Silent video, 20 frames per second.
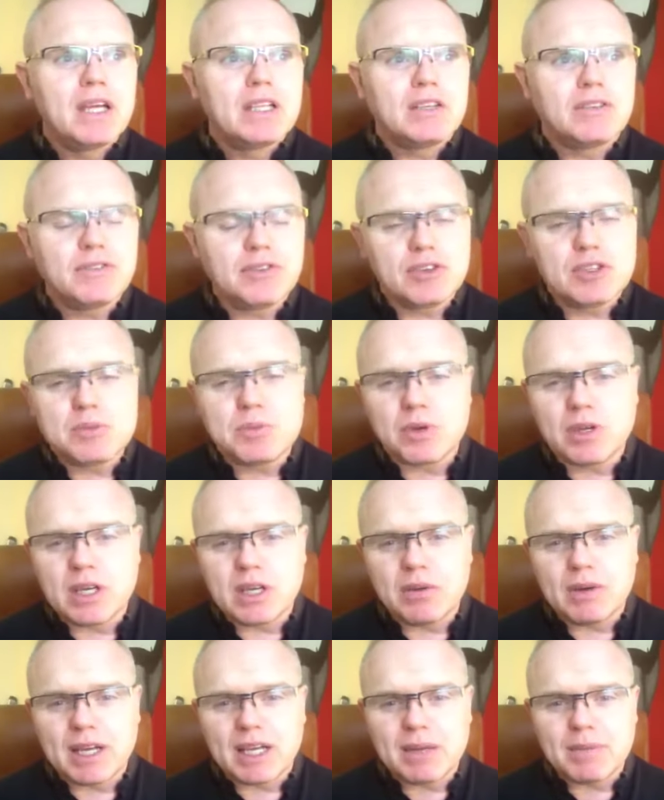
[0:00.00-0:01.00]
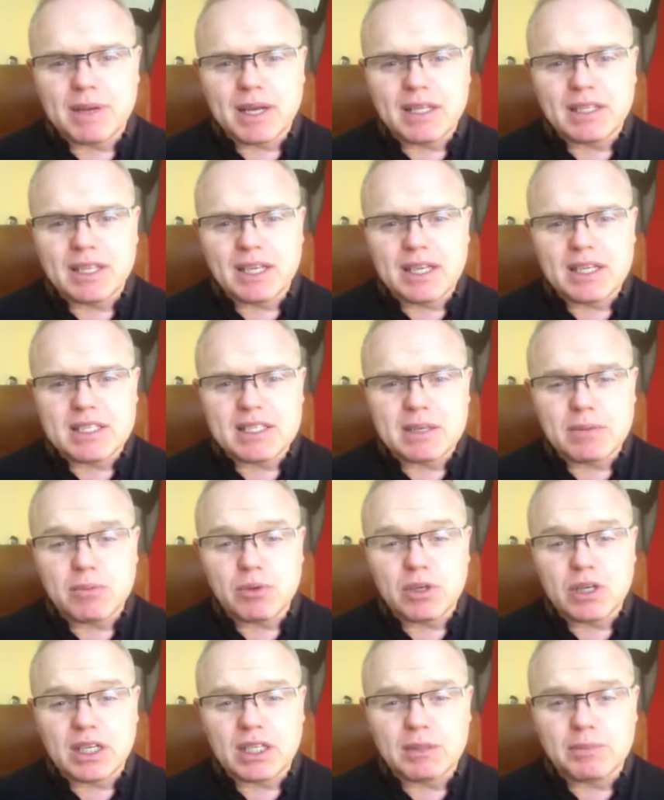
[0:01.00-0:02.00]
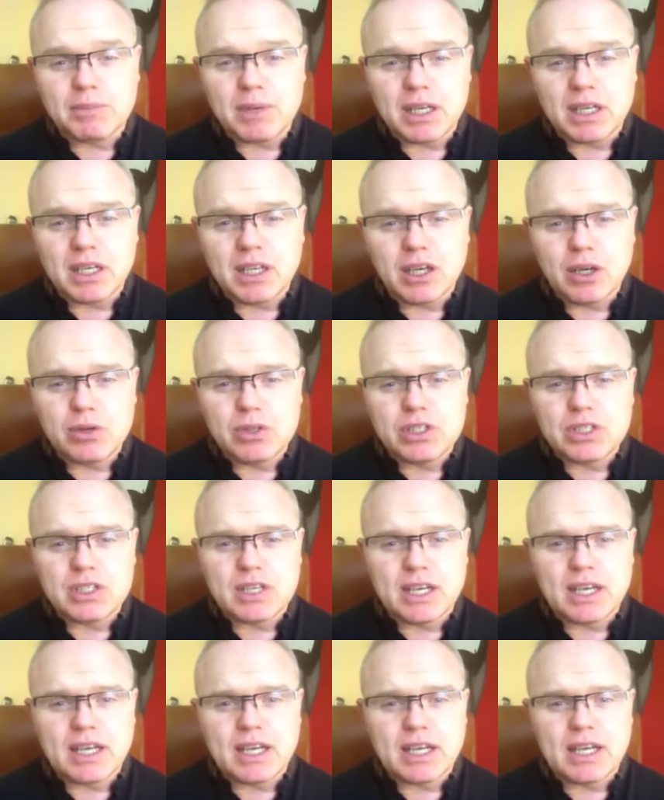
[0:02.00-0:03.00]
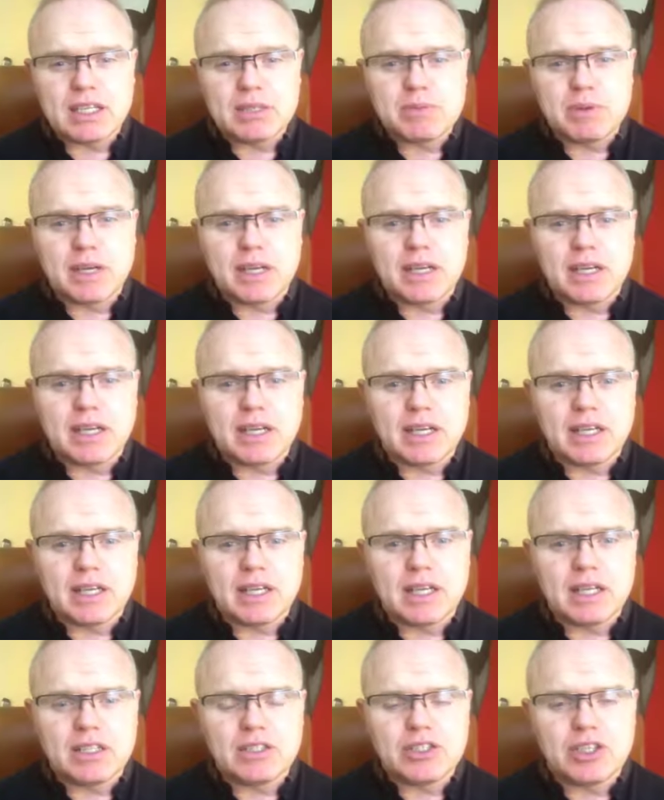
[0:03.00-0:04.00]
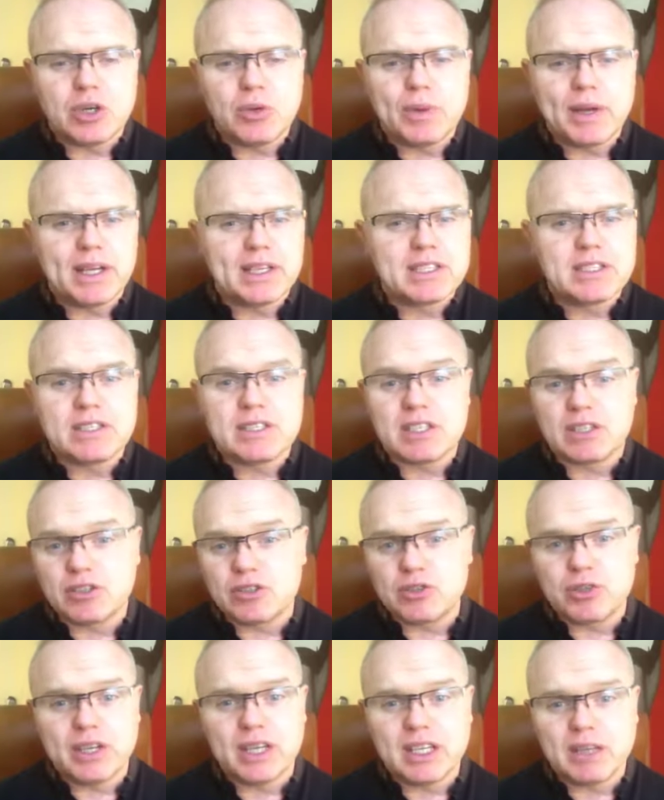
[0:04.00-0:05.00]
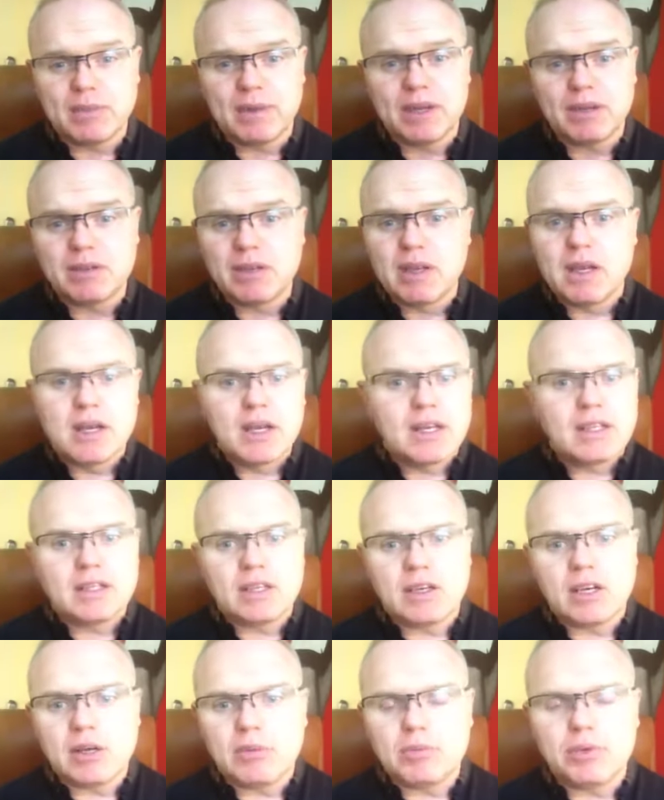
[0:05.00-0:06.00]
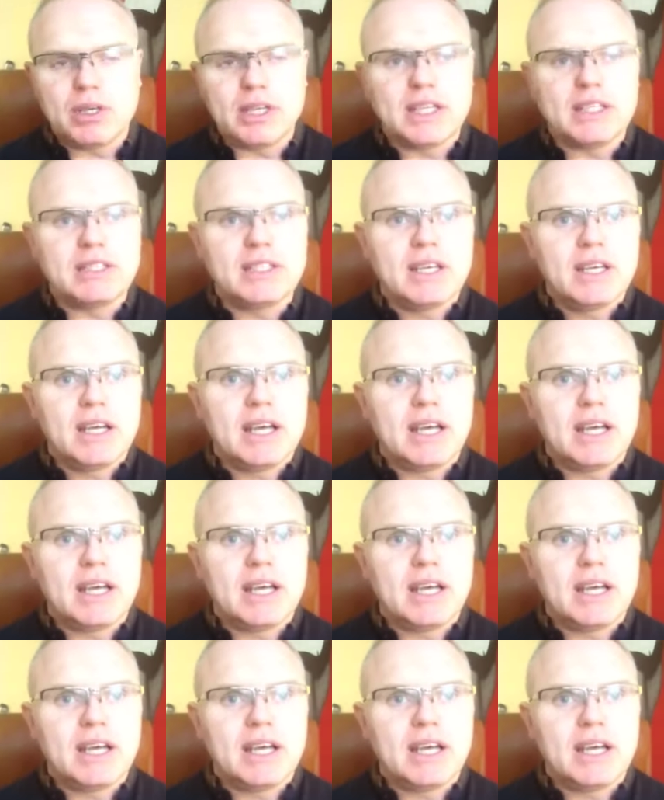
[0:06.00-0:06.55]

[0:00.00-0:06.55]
The first book I recommend is one called The Body Coach. It's by a guy called Joe Wicks. He's got 3 of them out. They're all brilliant.